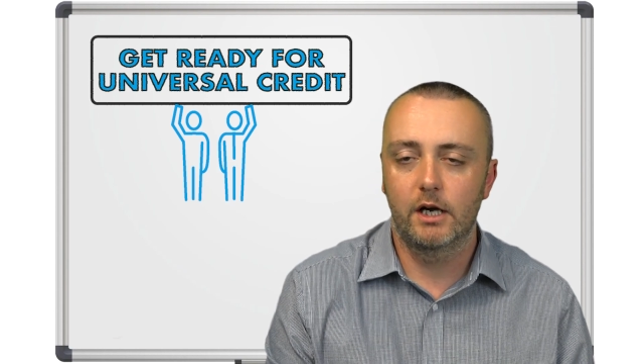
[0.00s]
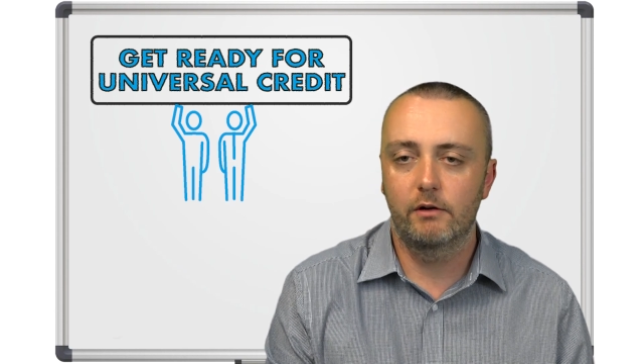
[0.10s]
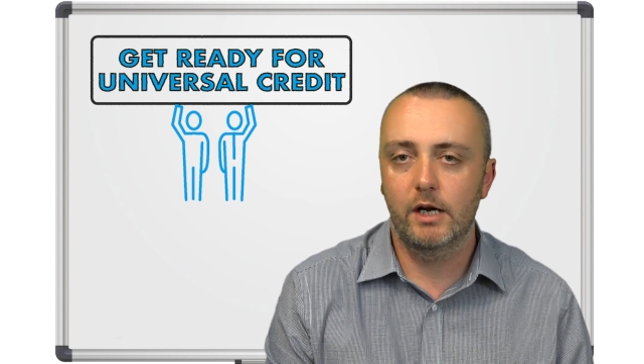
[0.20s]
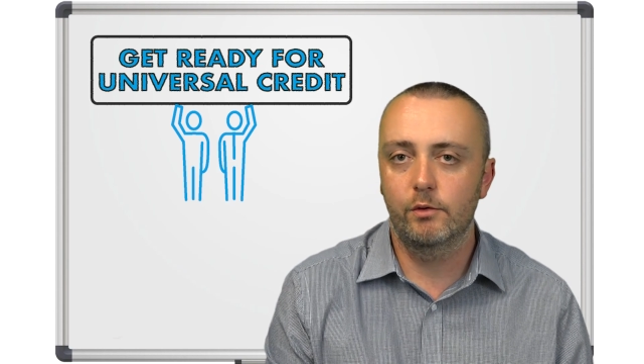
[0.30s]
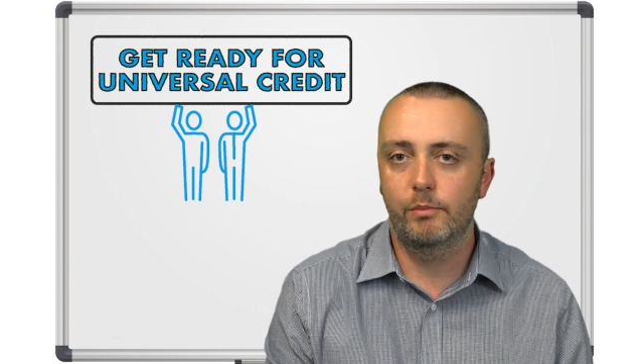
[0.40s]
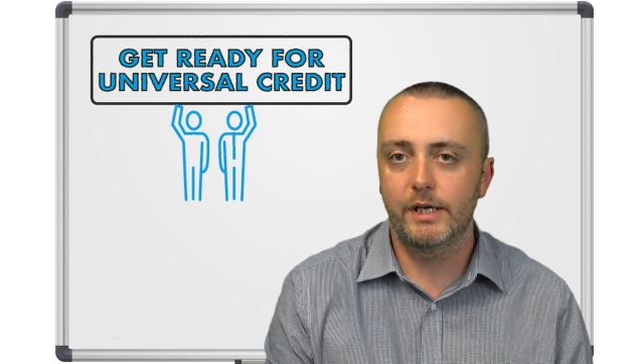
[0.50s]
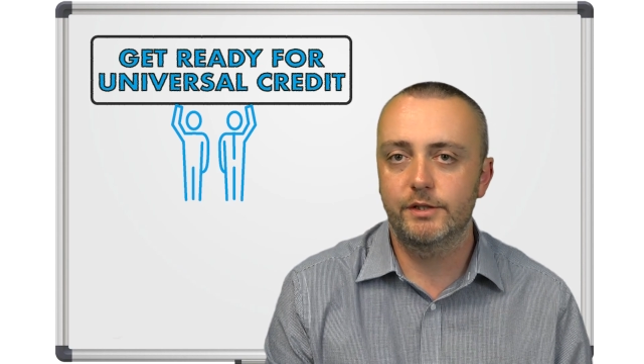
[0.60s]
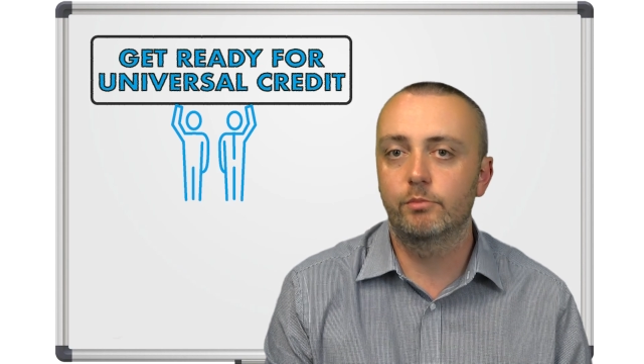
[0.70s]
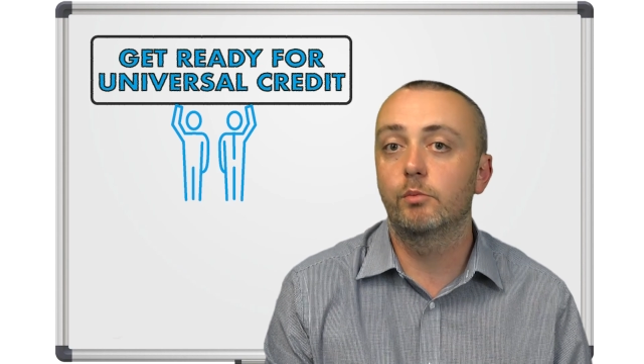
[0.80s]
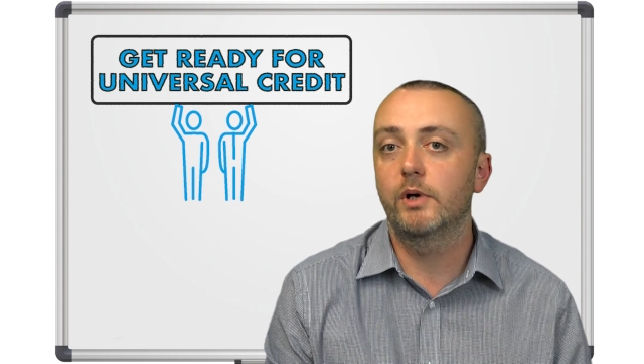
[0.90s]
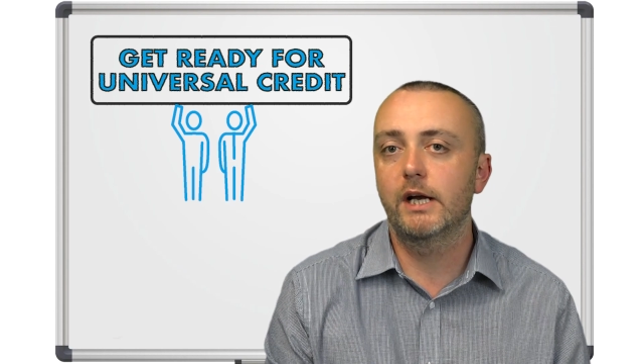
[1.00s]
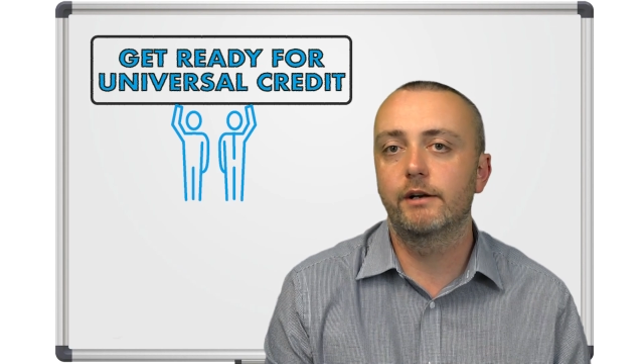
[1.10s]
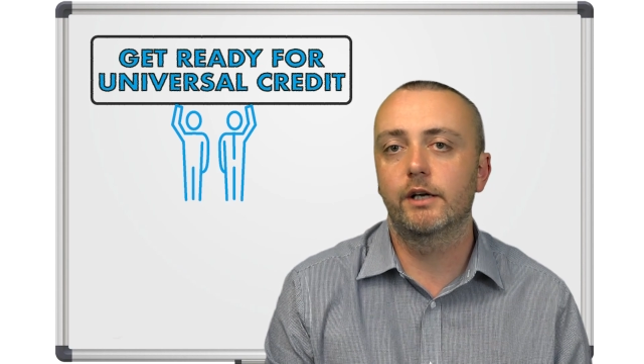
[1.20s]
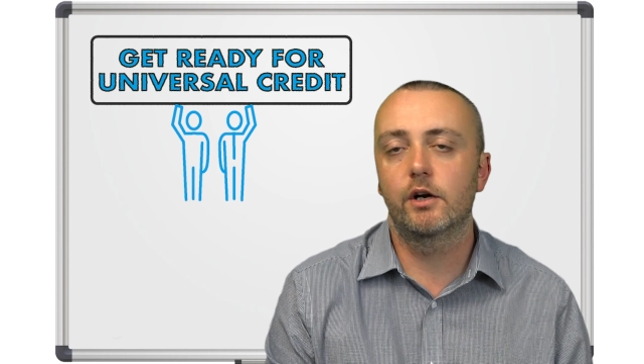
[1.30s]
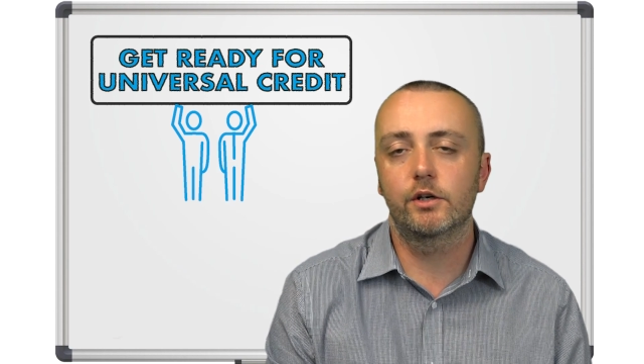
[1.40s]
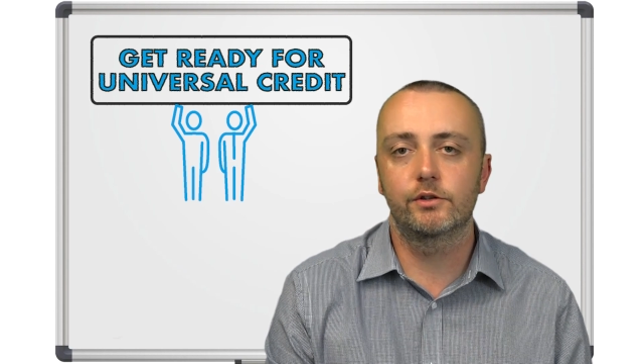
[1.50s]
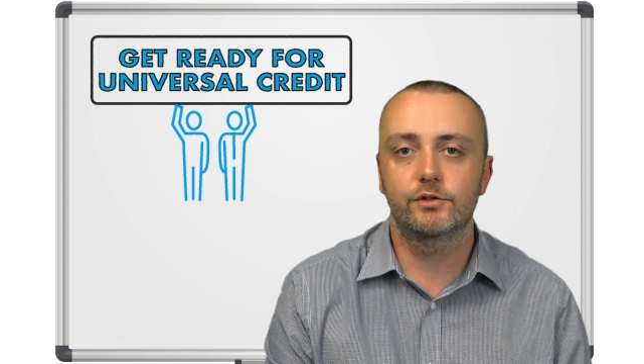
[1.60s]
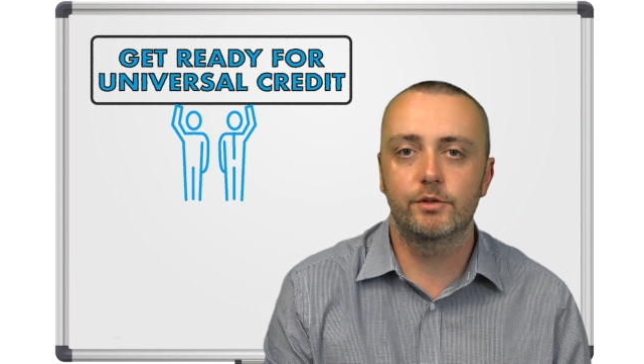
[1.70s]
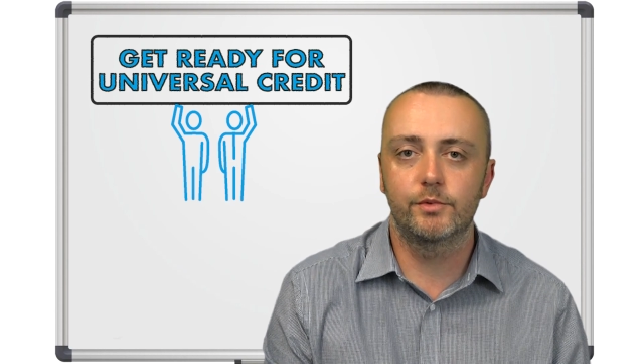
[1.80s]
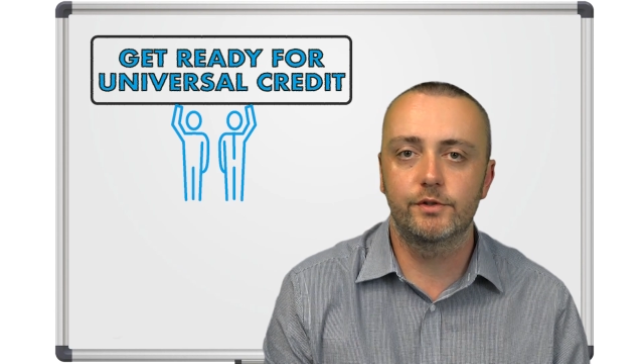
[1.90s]
around better preparing our
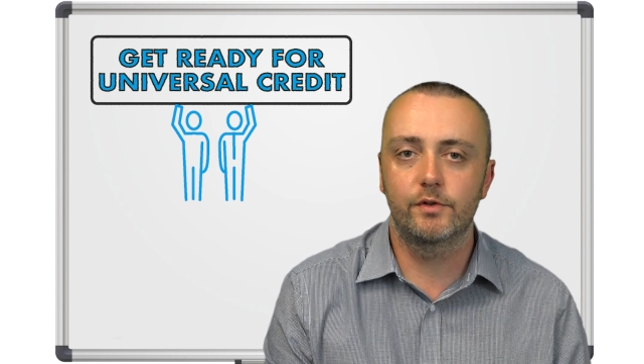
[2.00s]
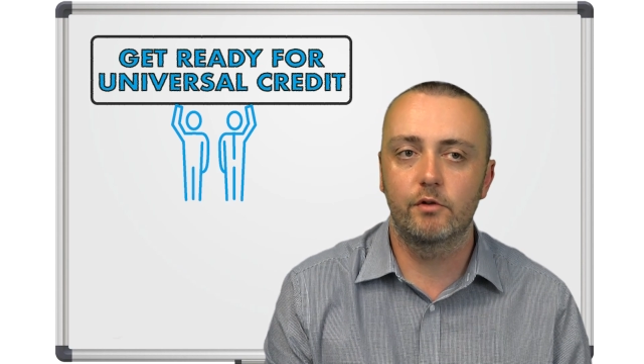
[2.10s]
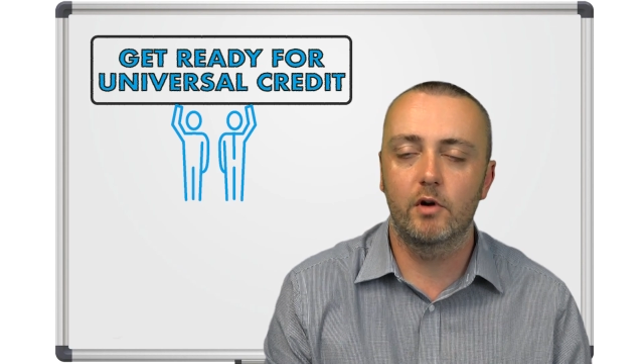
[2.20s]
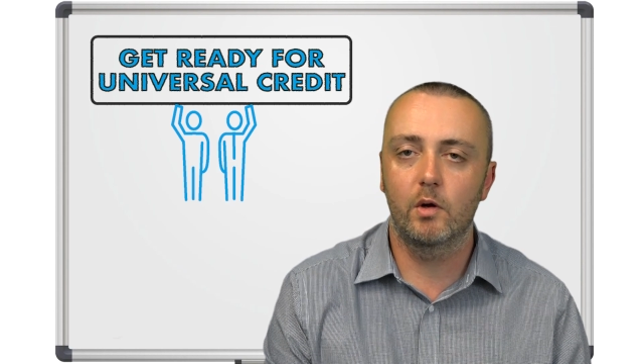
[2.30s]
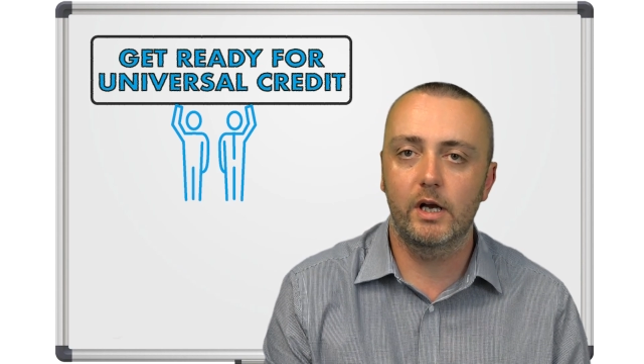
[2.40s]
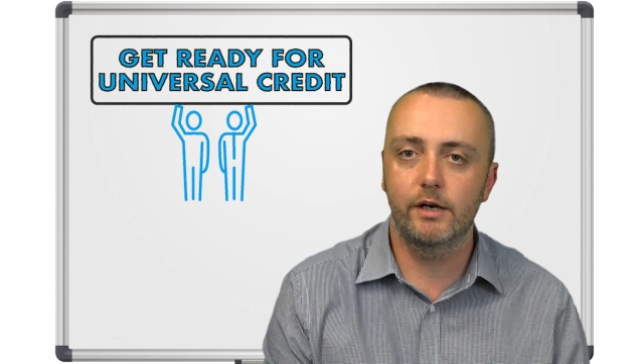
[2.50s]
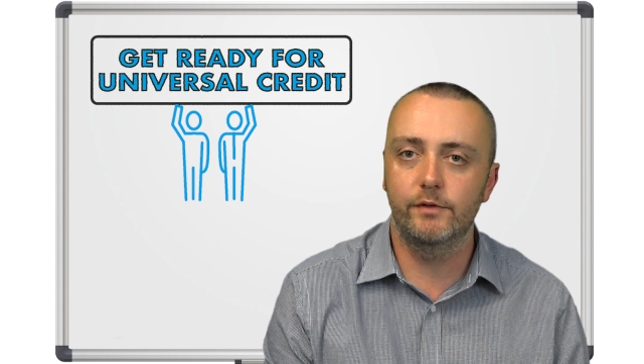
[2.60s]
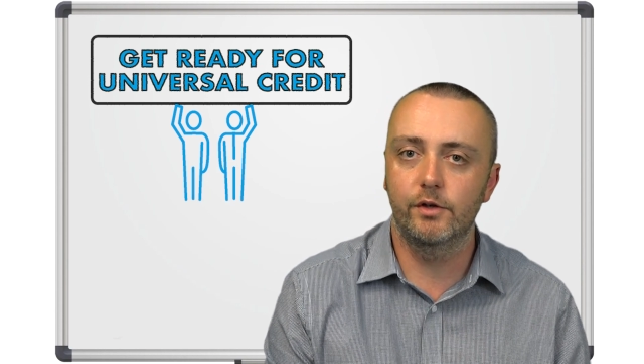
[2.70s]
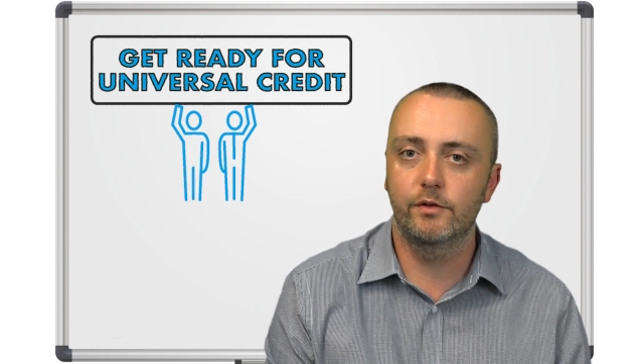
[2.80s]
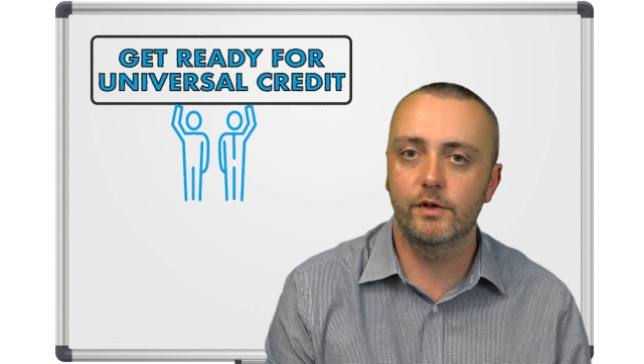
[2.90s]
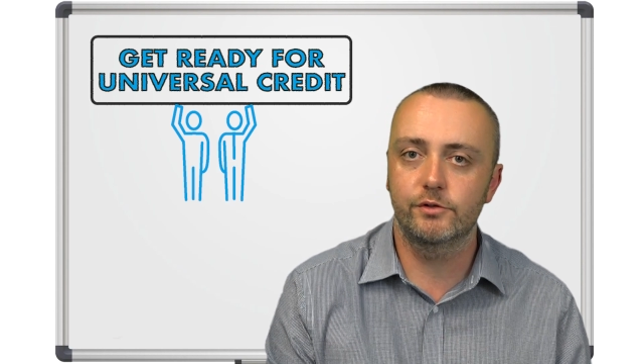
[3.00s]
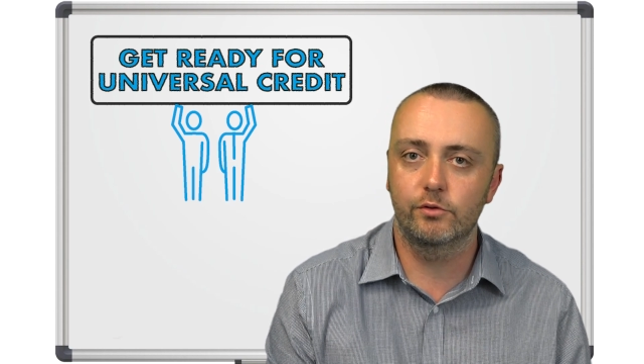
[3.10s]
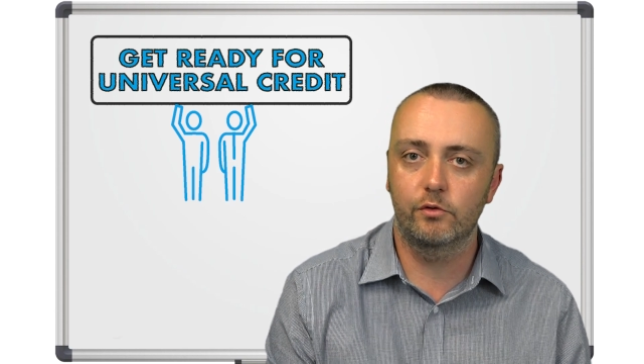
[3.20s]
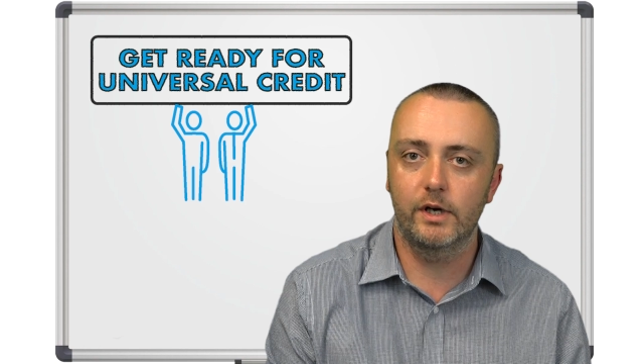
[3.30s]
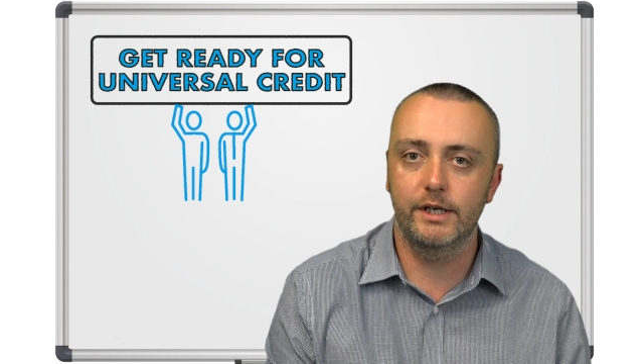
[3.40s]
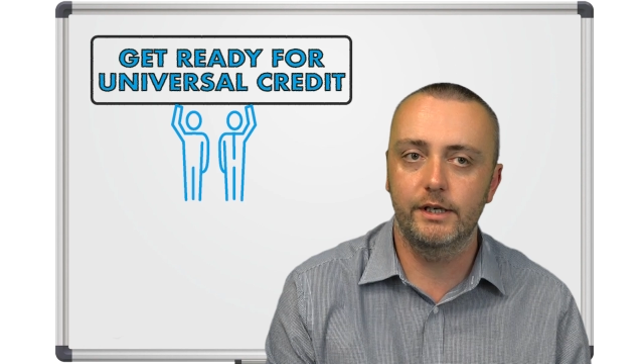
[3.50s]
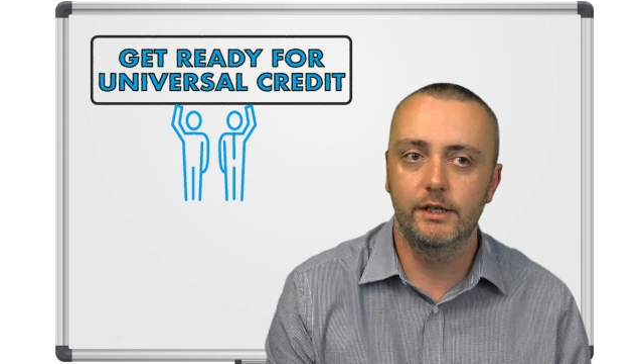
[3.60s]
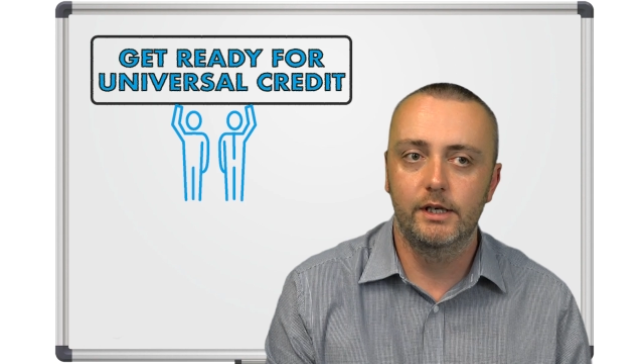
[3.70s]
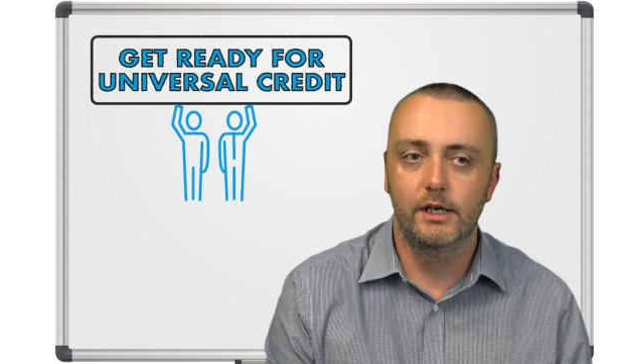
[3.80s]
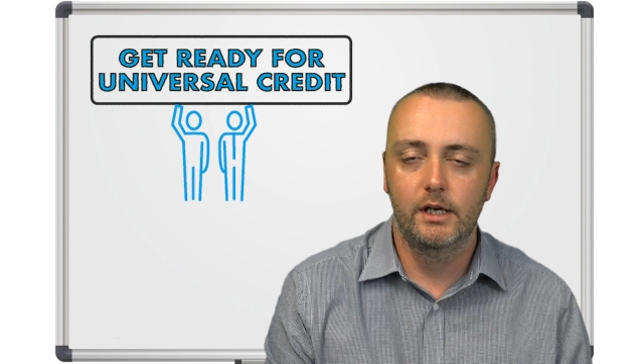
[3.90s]
customers for the rollout of universal credit,